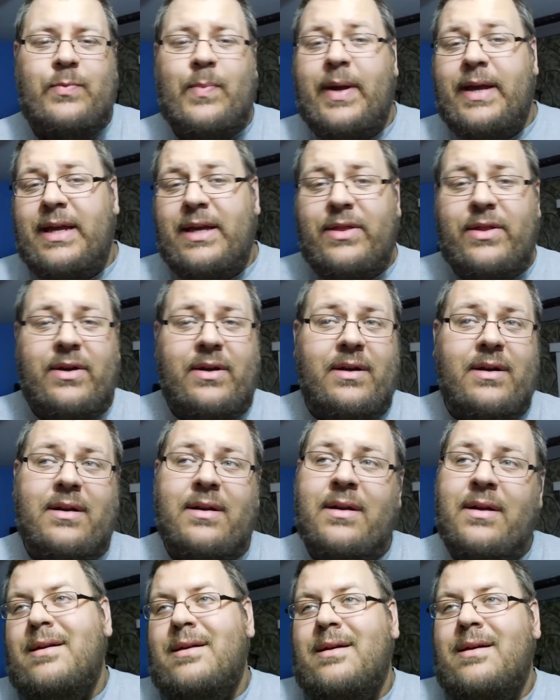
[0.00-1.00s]
by either.
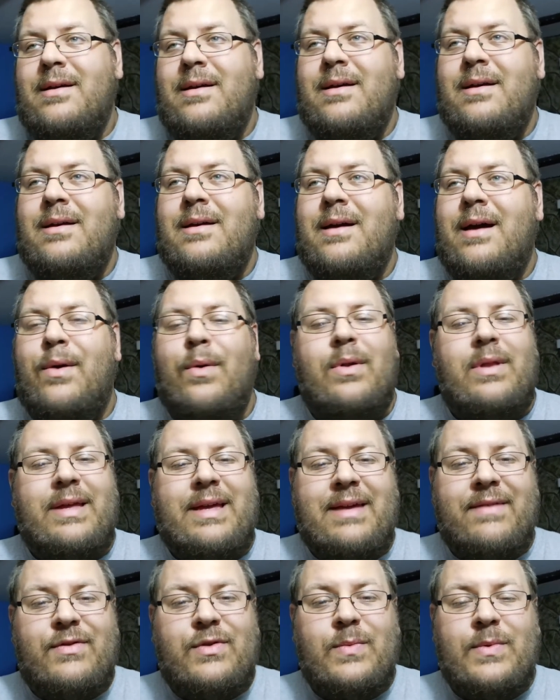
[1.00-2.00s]
I don't really
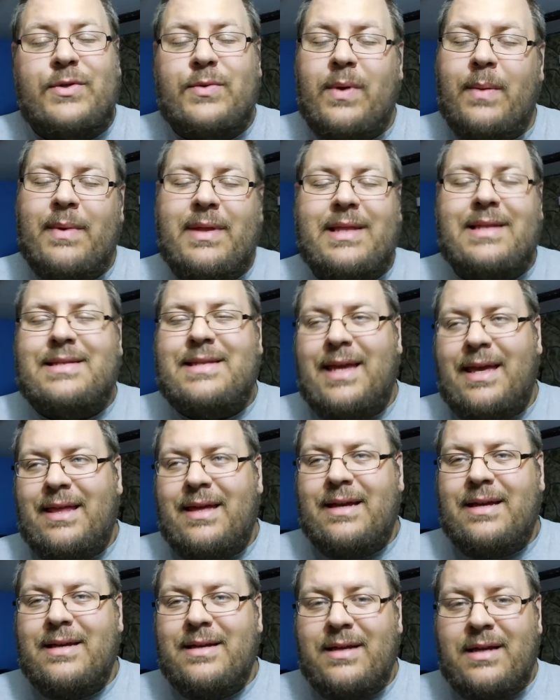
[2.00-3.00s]
give too much away, but let's say
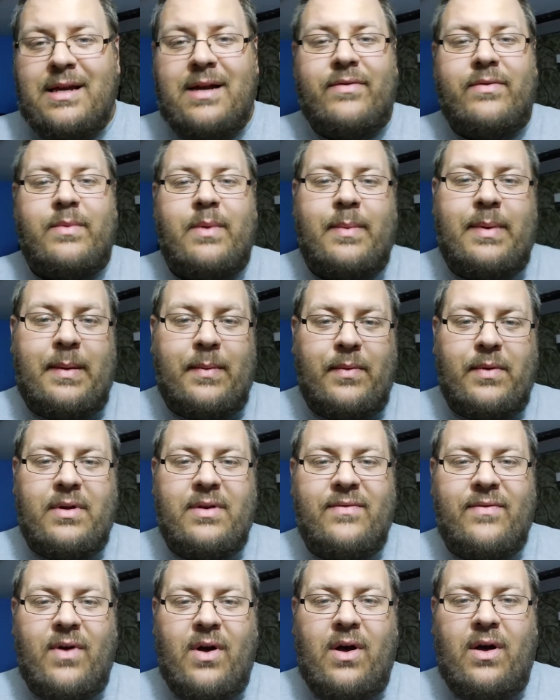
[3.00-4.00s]
like government people
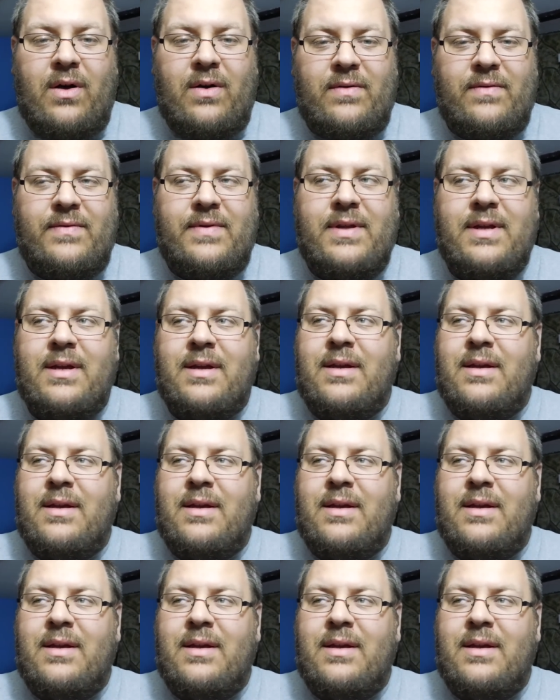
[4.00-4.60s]
involved,